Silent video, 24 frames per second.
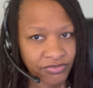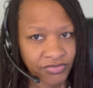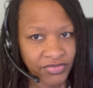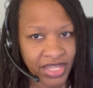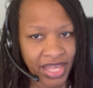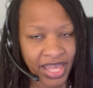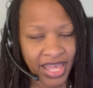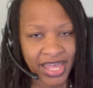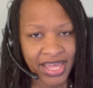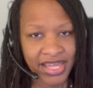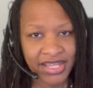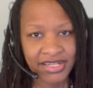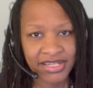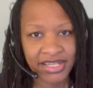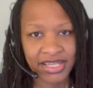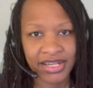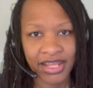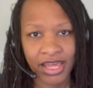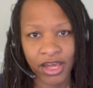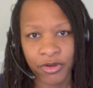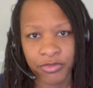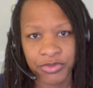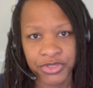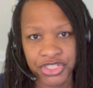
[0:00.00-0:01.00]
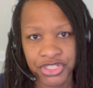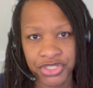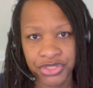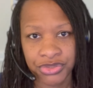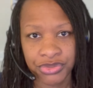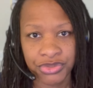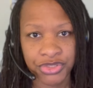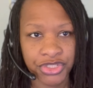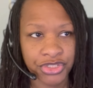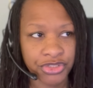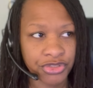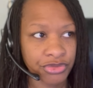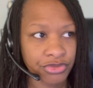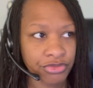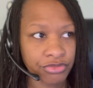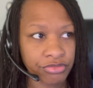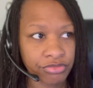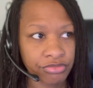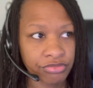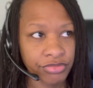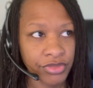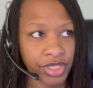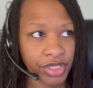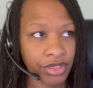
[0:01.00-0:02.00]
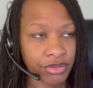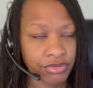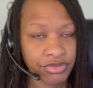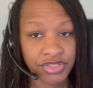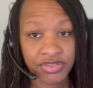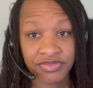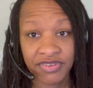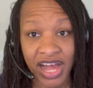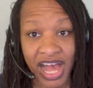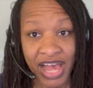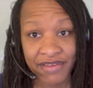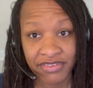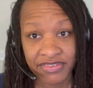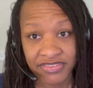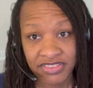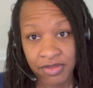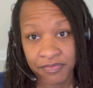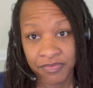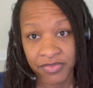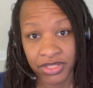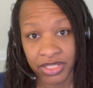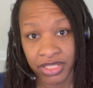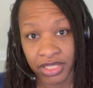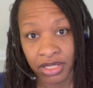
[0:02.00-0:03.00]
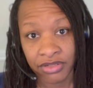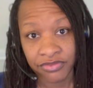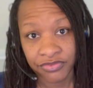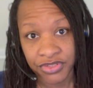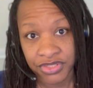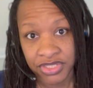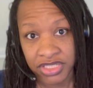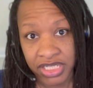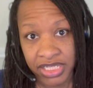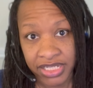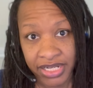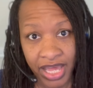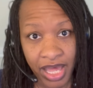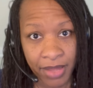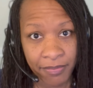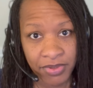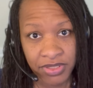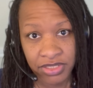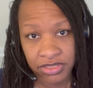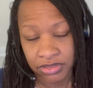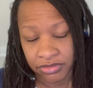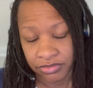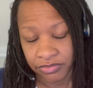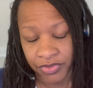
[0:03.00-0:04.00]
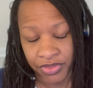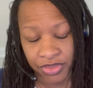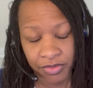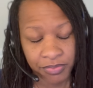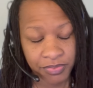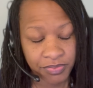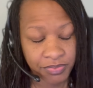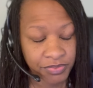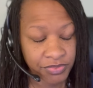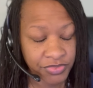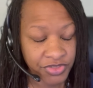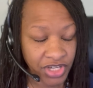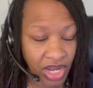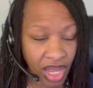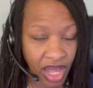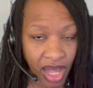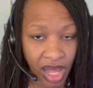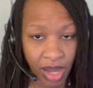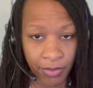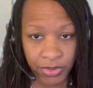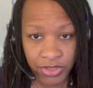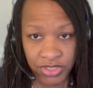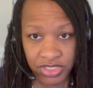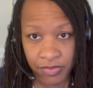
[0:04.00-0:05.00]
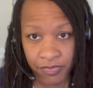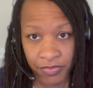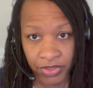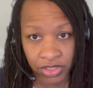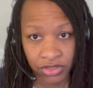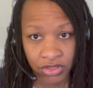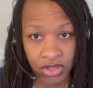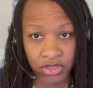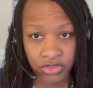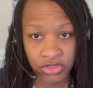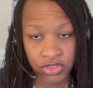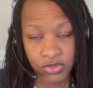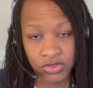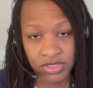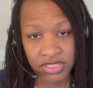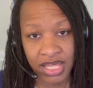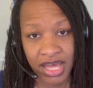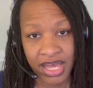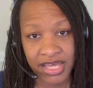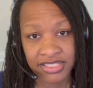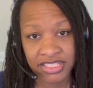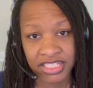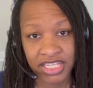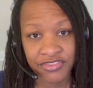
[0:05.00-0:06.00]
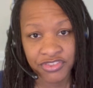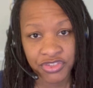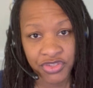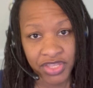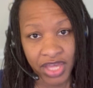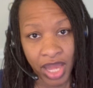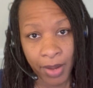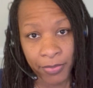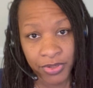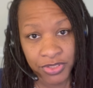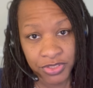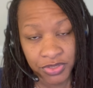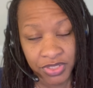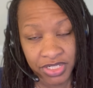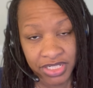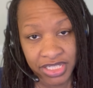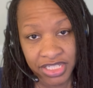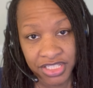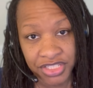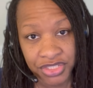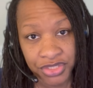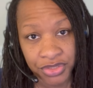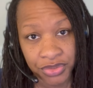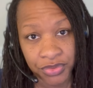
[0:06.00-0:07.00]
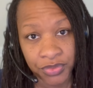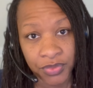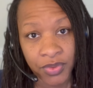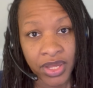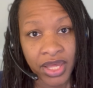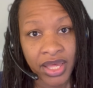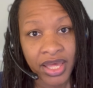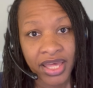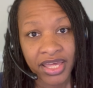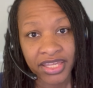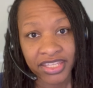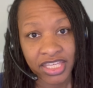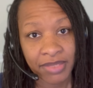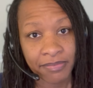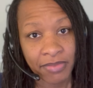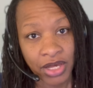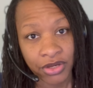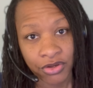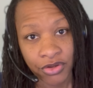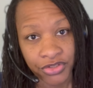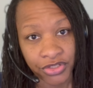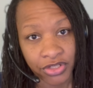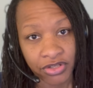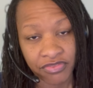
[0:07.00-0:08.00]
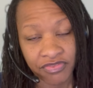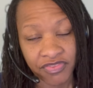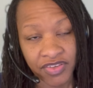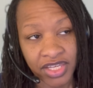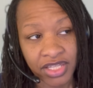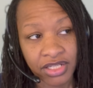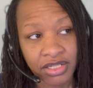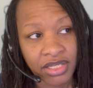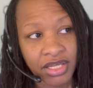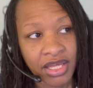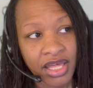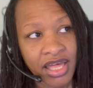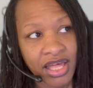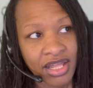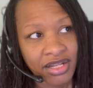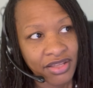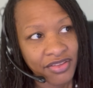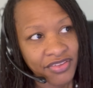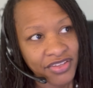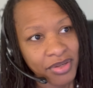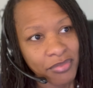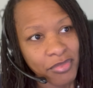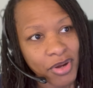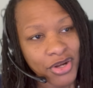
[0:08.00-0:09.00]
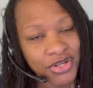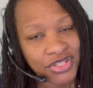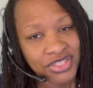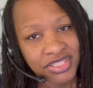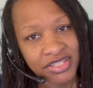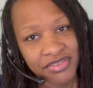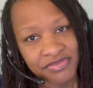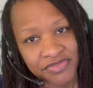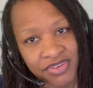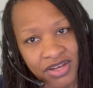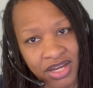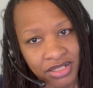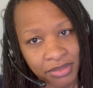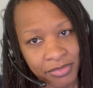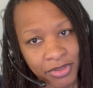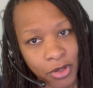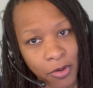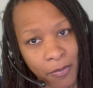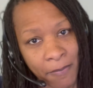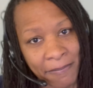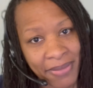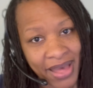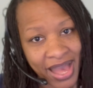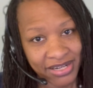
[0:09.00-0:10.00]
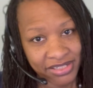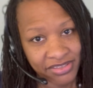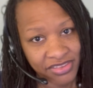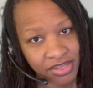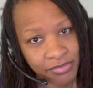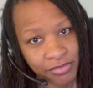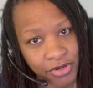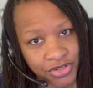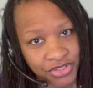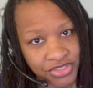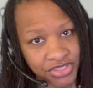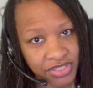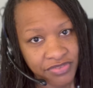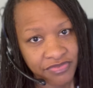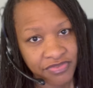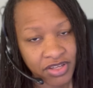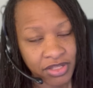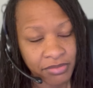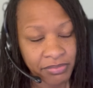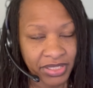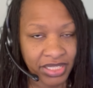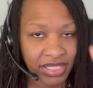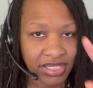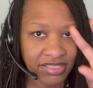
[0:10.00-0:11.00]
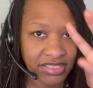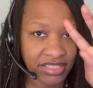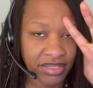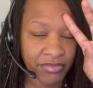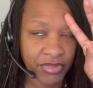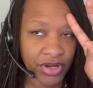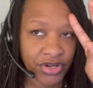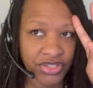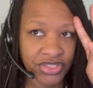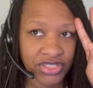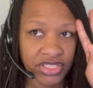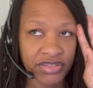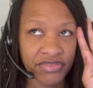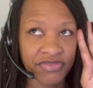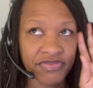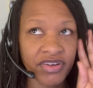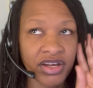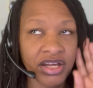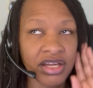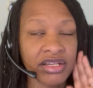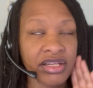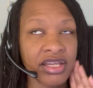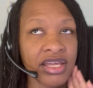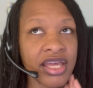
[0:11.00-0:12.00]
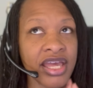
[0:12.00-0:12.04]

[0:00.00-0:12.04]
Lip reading: And it helps you to, you know, survive if something unforeseen happened with a job or something along those lines, gives you the opportunity to get back on your feet. Now, the emergency fund, let me go back to the emergency fund, because the emergency fund,